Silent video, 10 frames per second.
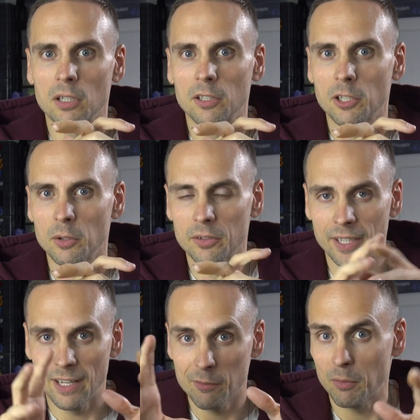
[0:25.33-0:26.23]
Currently I
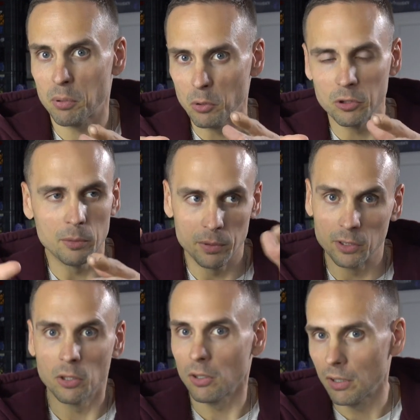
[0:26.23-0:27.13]
have a Proclip in the
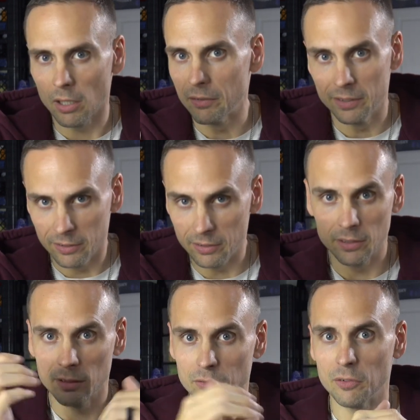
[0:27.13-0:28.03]
car, obviously.
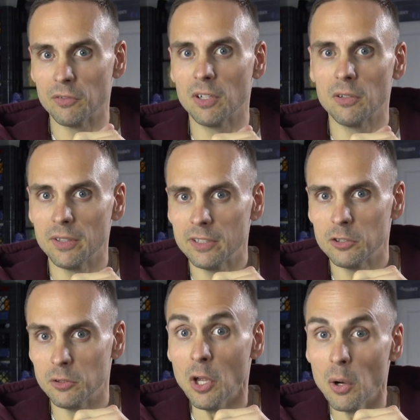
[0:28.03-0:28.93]
If you follow this,
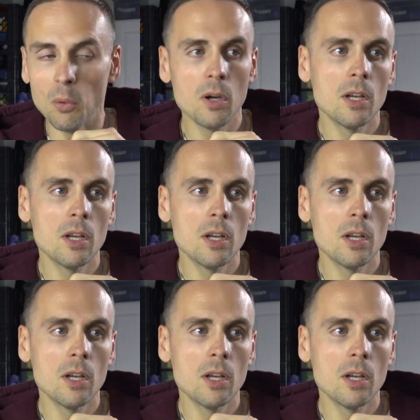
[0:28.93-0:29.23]
you know.